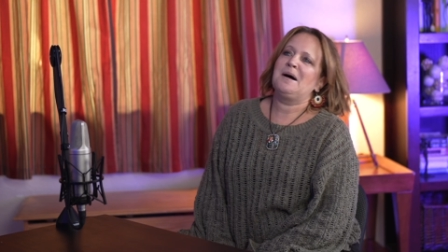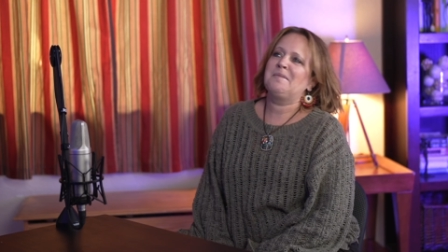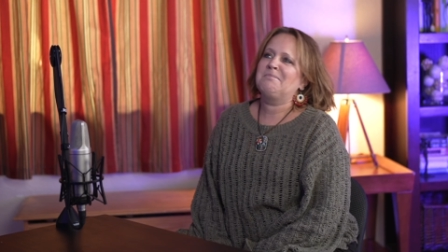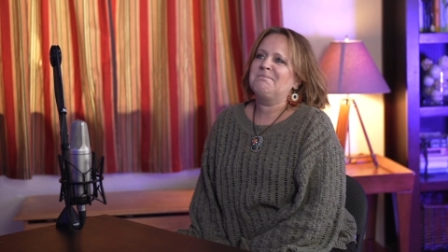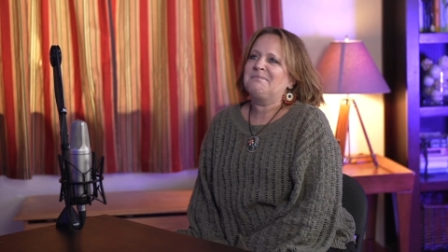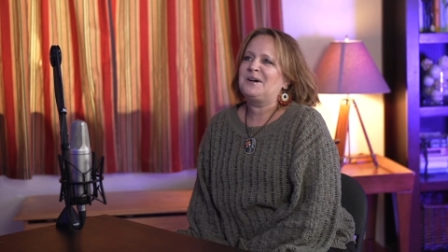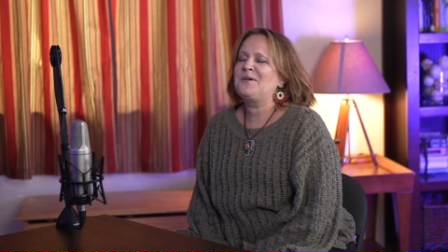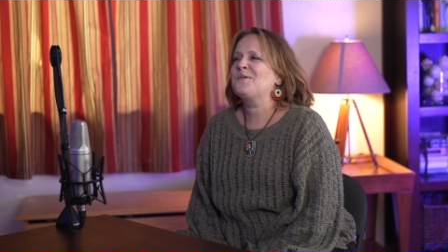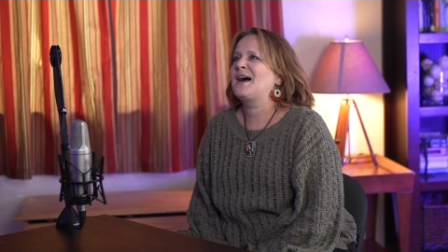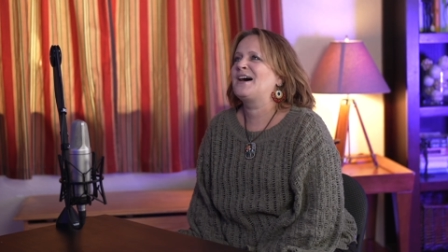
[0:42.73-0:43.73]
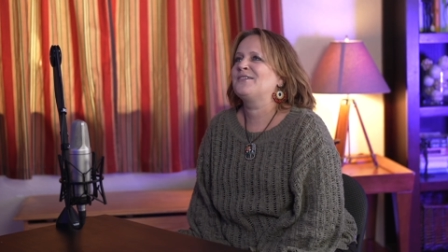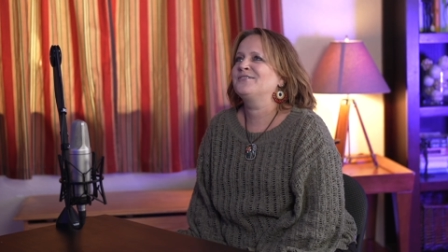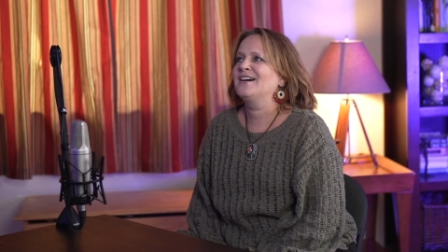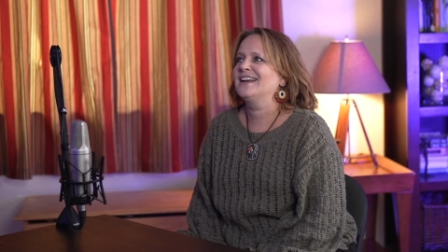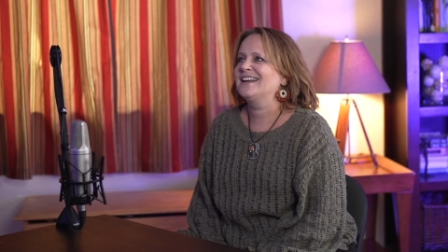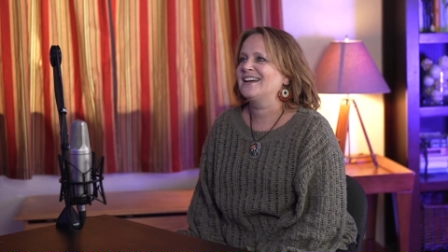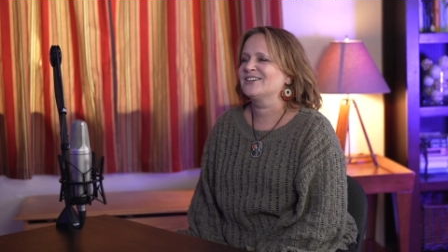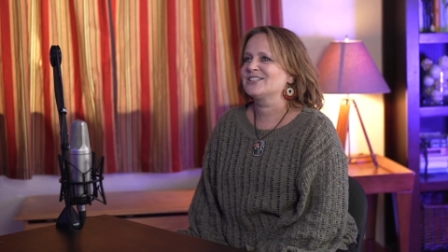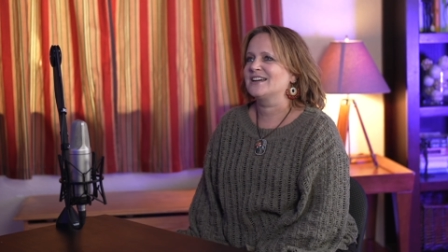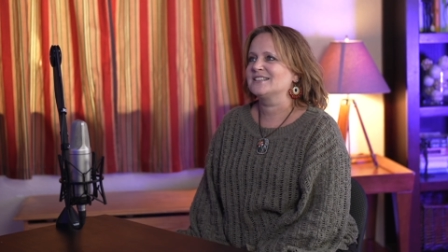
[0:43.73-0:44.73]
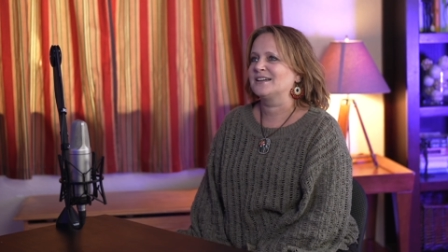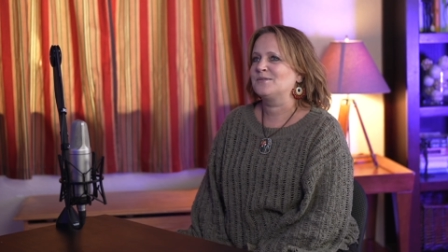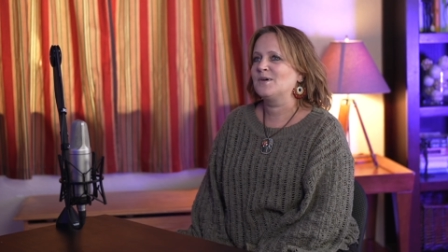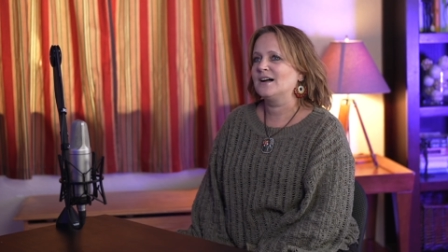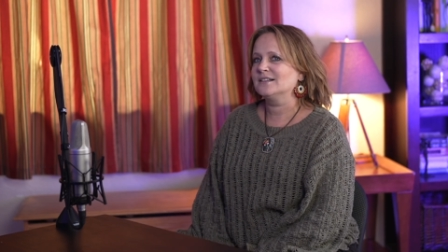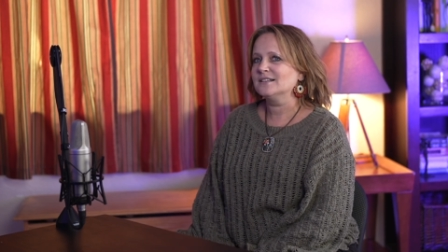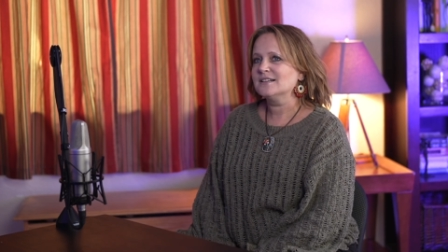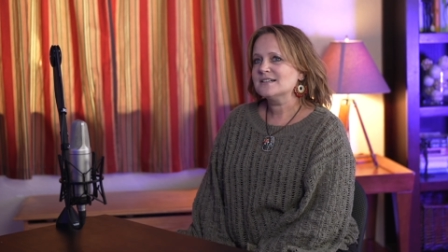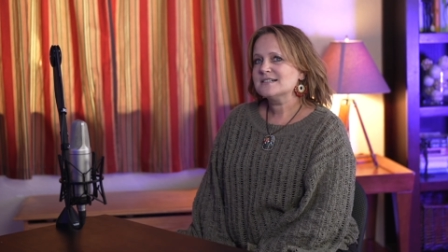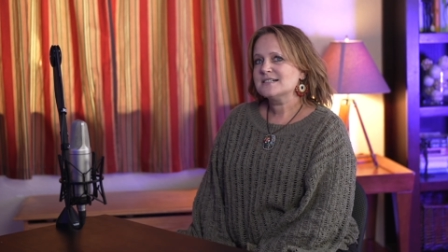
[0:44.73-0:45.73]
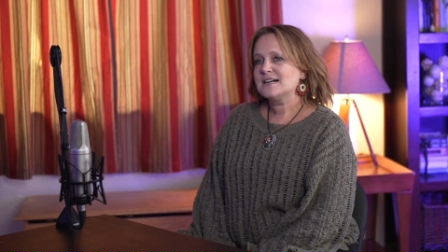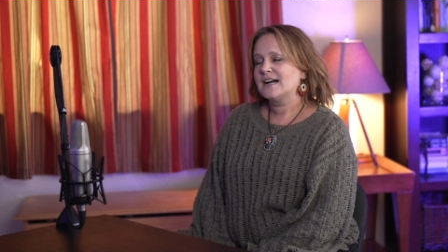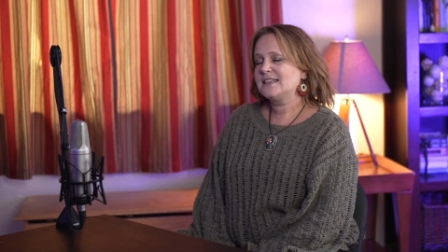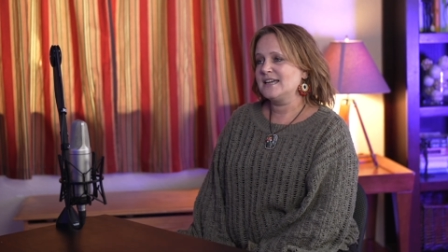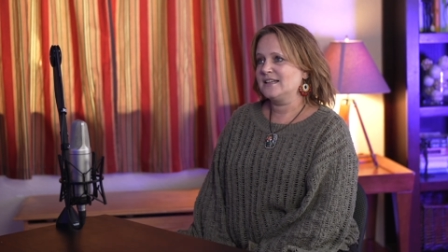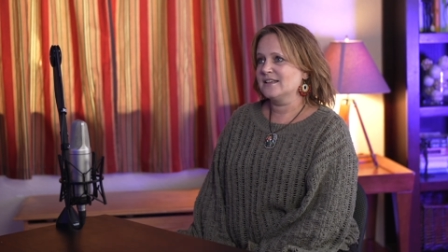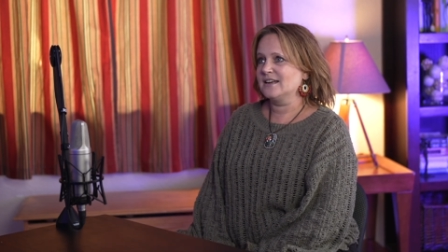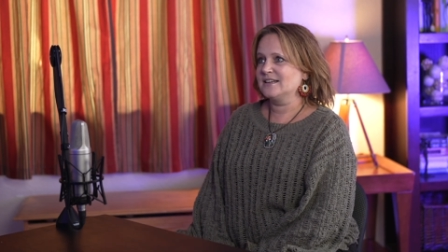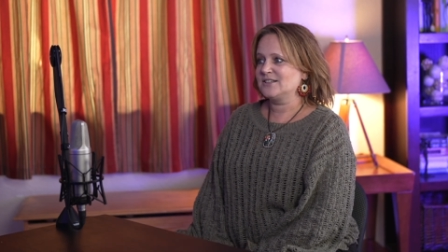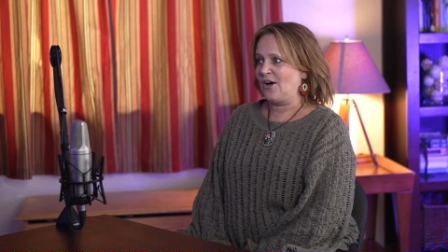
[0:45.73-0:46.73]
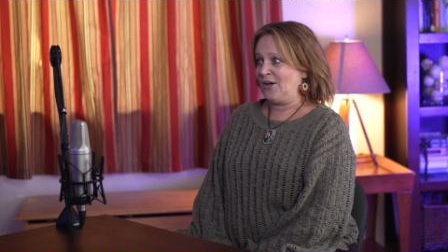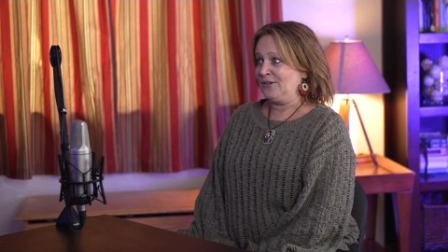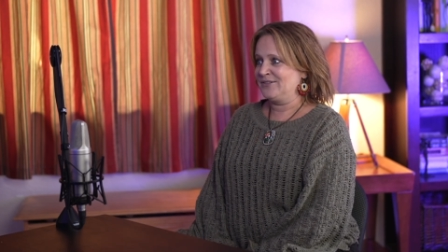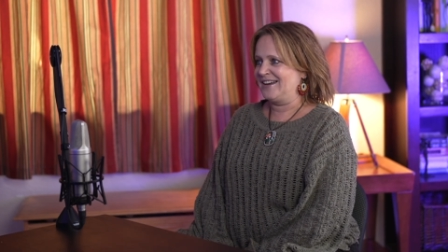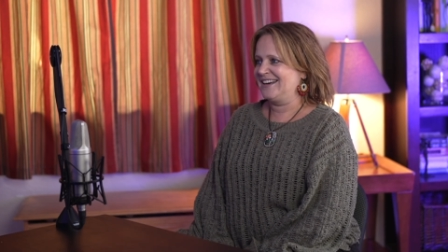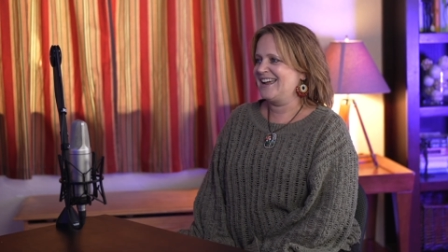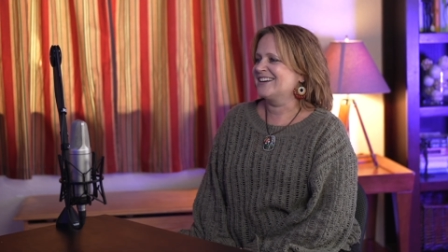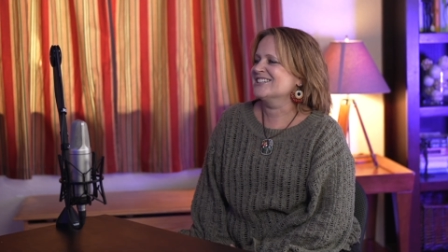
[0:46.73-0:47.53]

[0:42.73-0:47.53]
um, oh wow, fun and energizing. Well, I think that it's all fun and